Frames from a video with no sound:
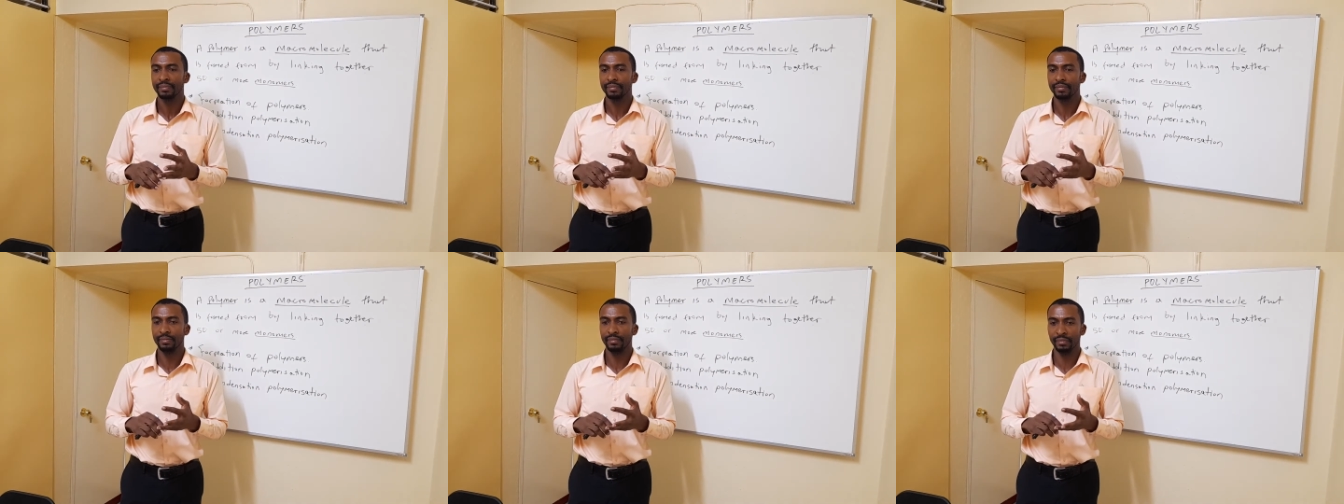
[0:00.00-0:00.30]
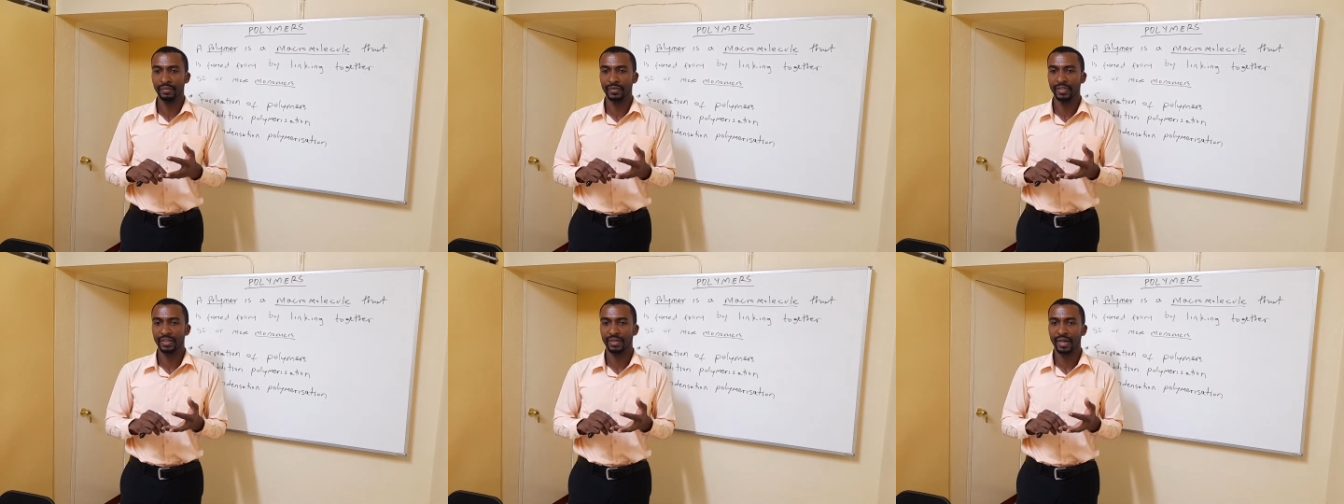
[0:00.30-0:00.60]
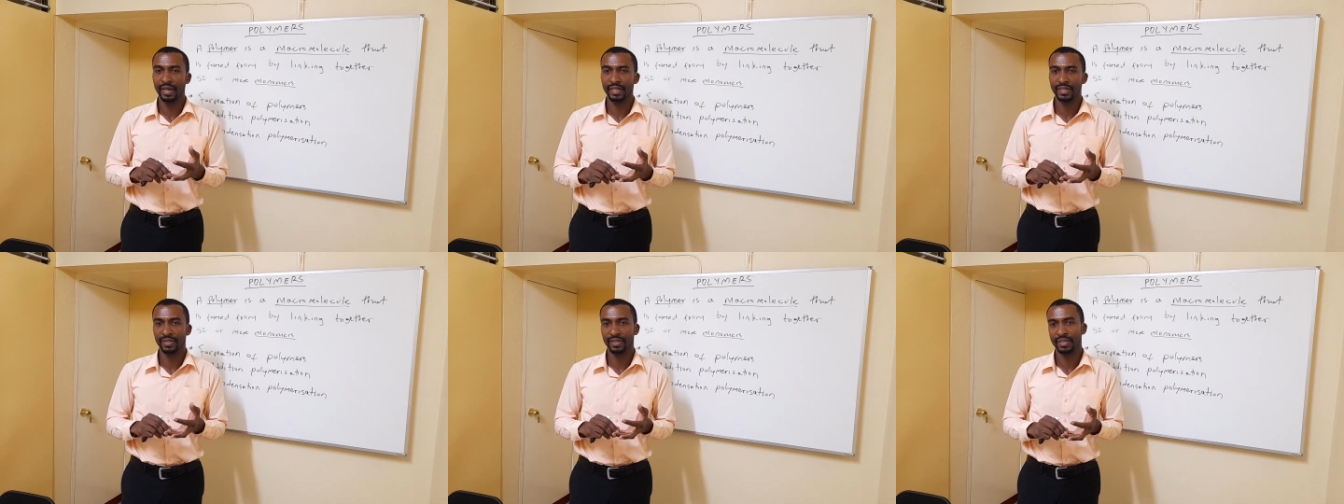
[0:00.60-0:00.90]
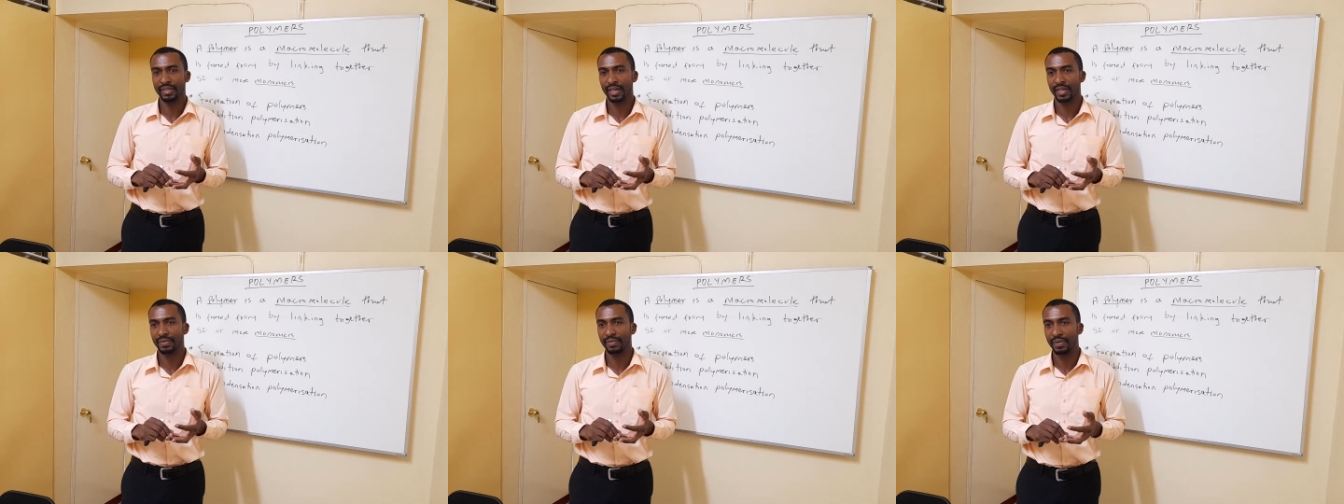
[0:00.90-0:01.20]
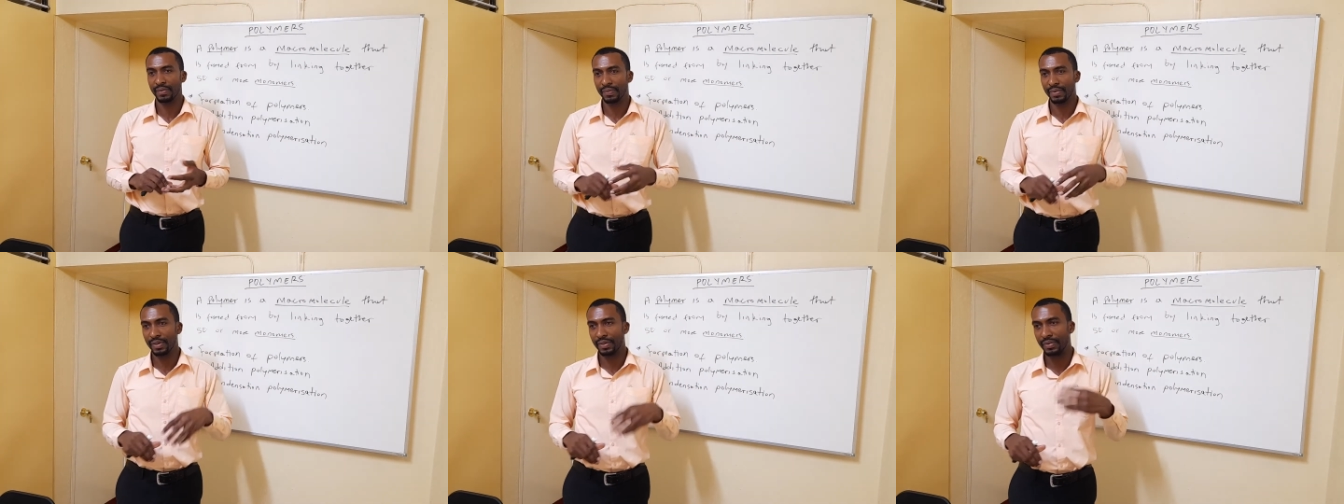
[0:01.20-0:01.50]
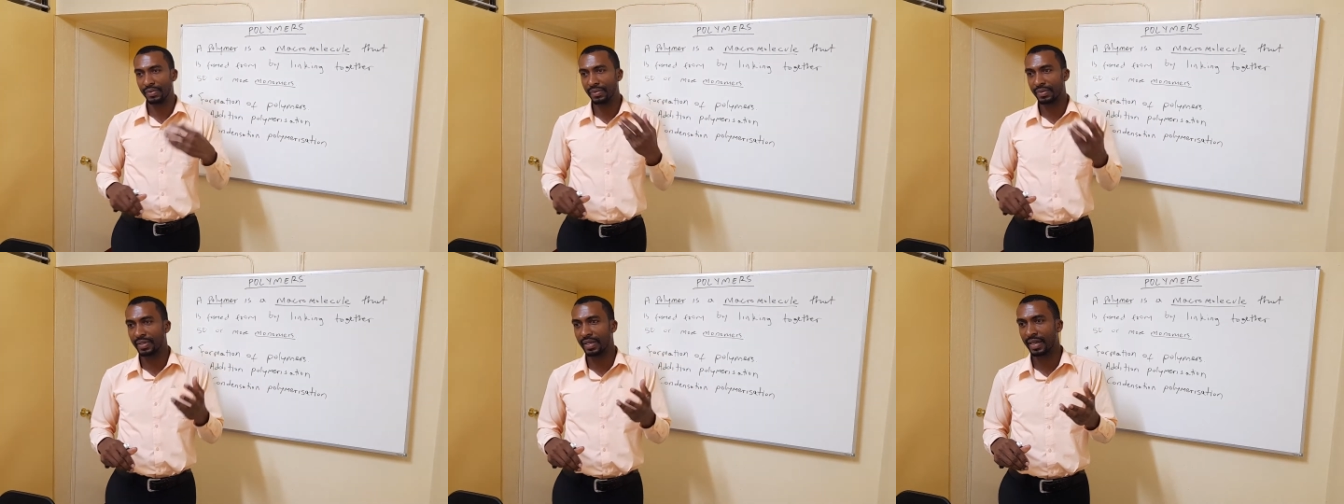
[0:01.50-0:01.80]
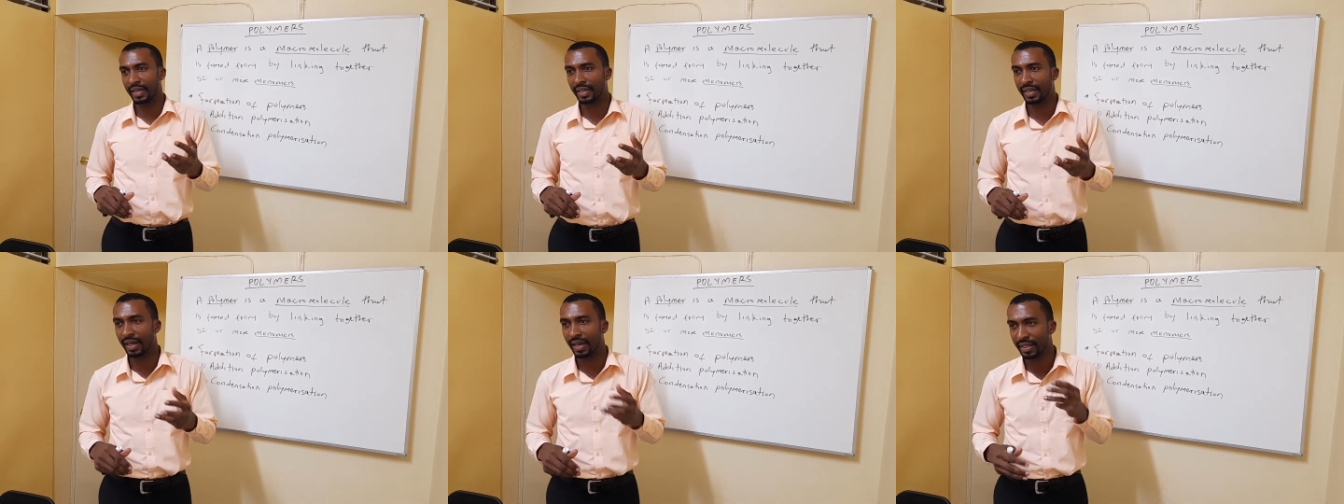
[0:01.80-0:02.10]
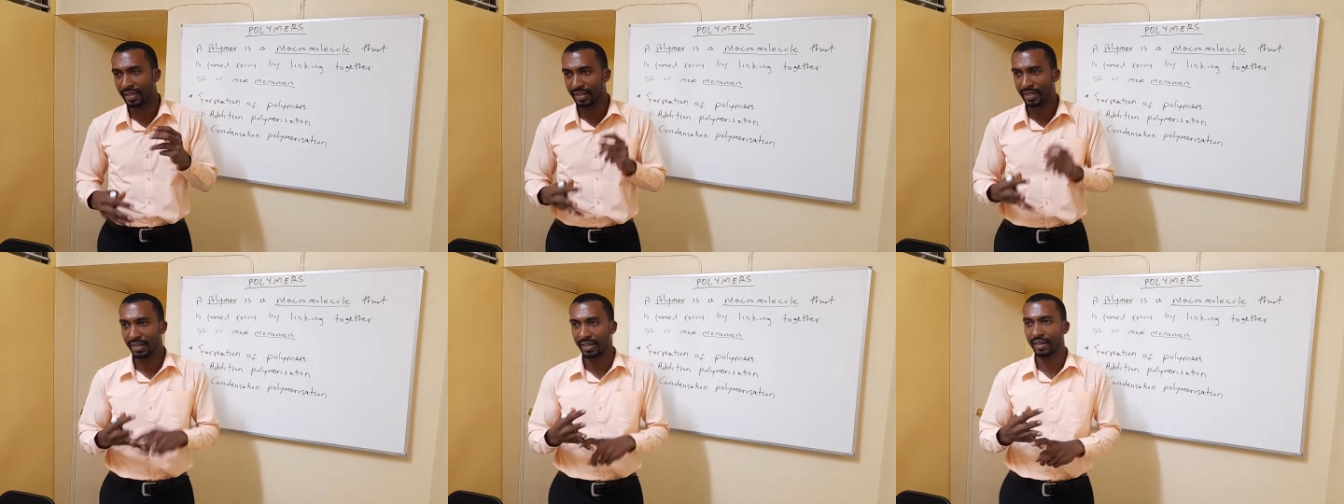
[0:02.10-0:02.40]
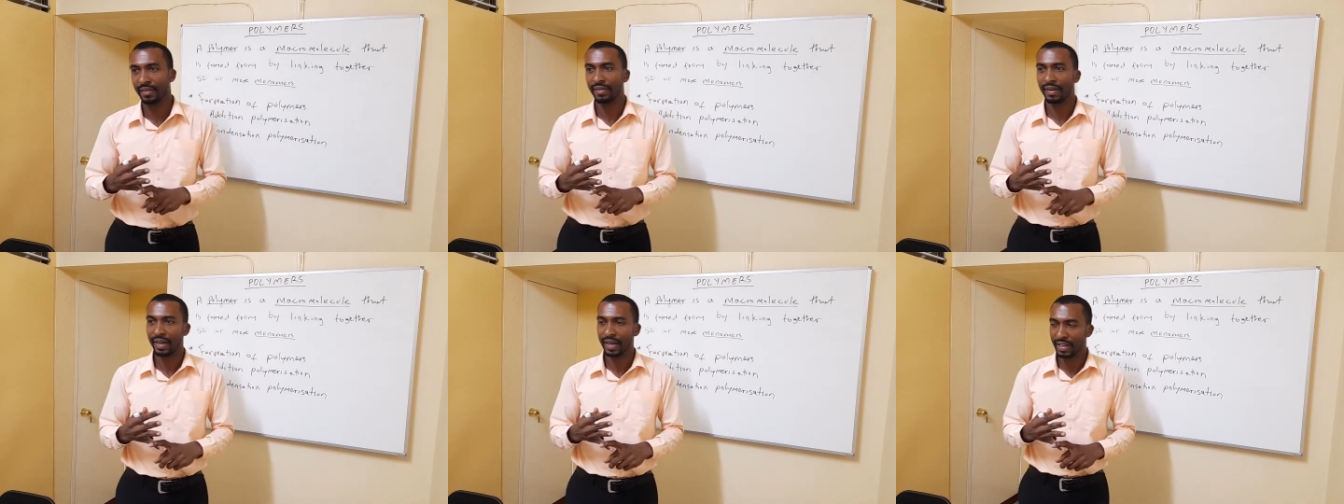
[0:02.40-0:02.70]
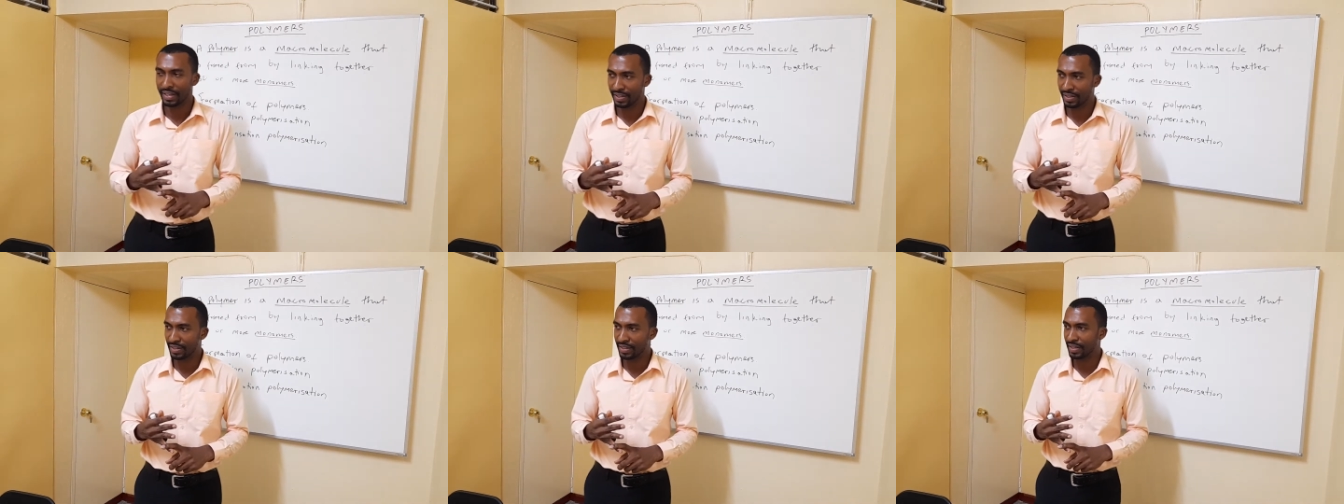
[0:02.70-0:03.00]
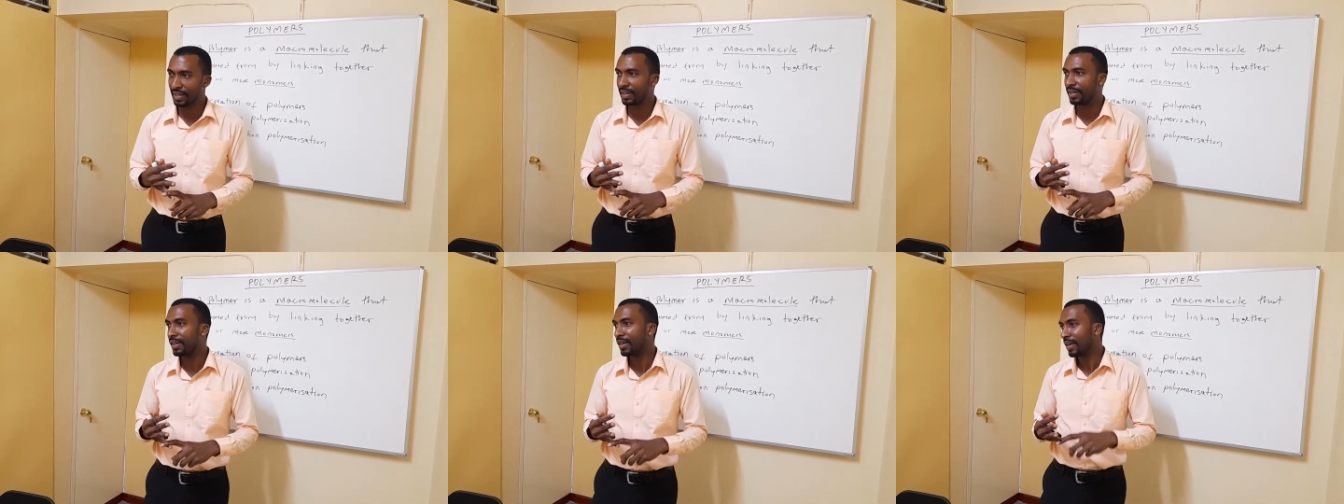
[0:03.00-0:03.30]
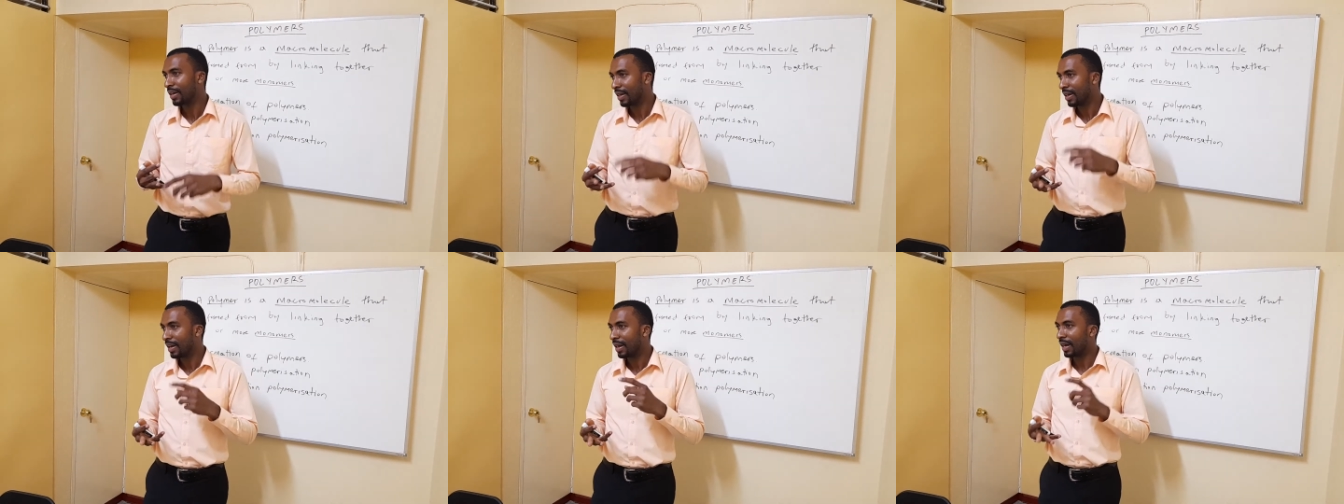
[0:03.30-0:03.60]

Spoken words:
Alright, such as when we use like the addition of hydrogen,